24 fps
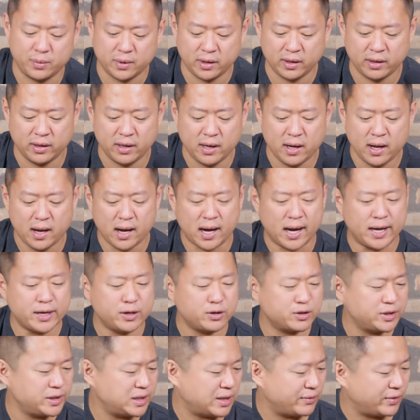But I
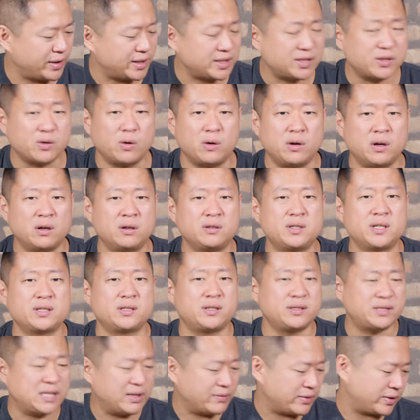usually never get soda
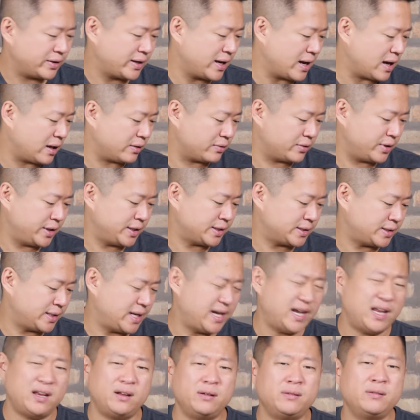just to save on the calories
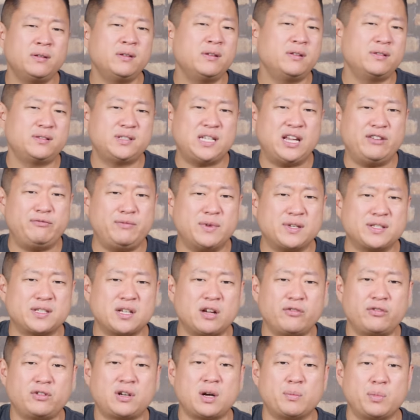and save
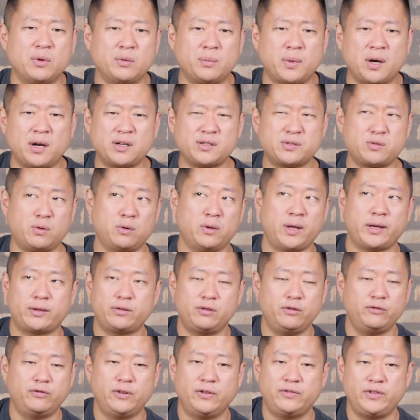myself a couple of bucks or like
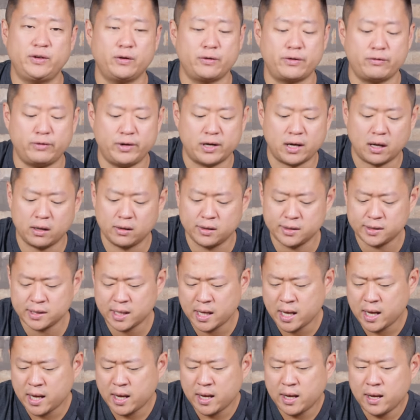two fifty or three dollars.
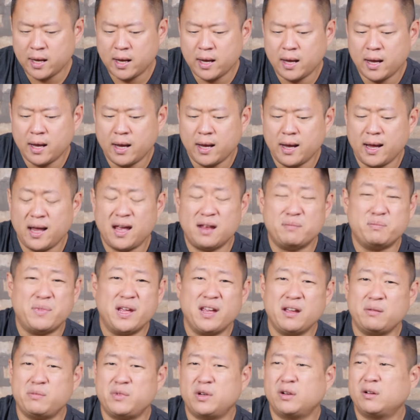And
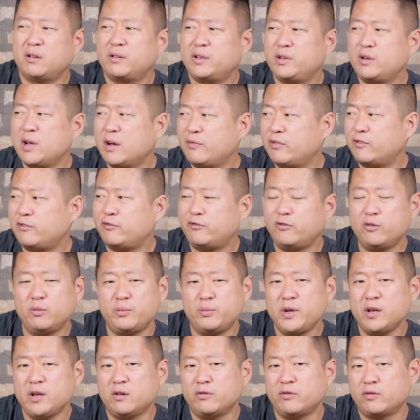bam, you you have a full
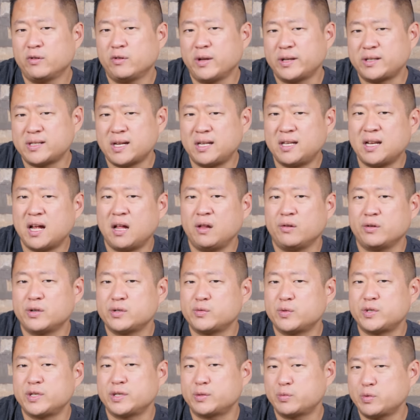meal for like ten dollars,
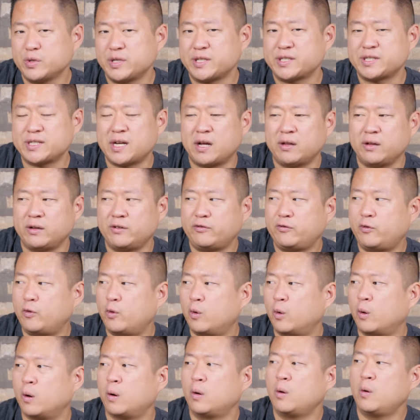which is really solid
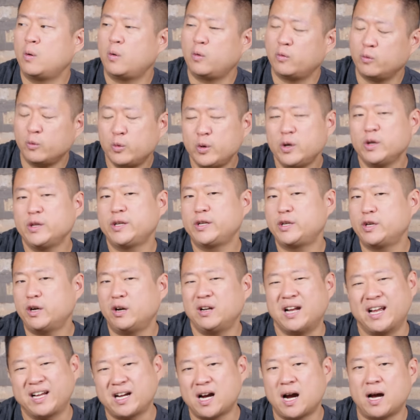for really good
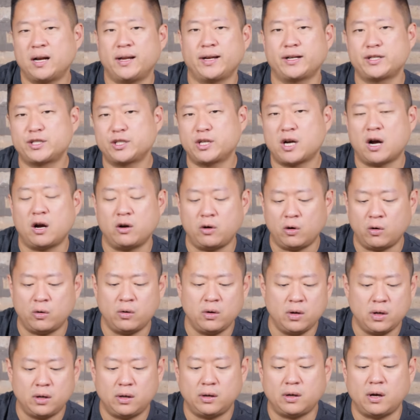iconic Chicago
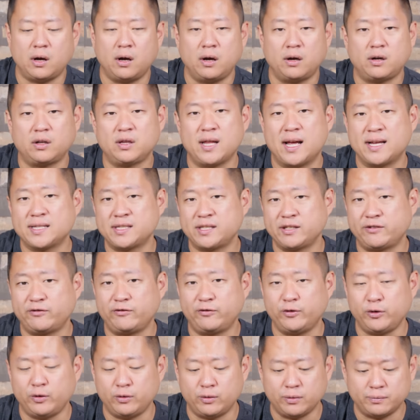uh, classic
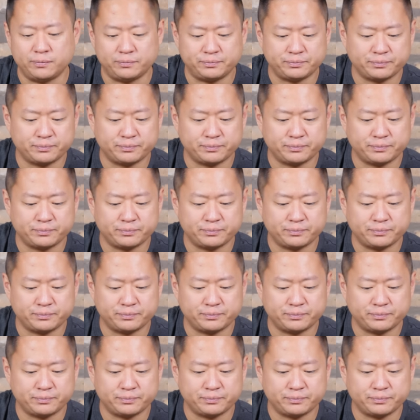food.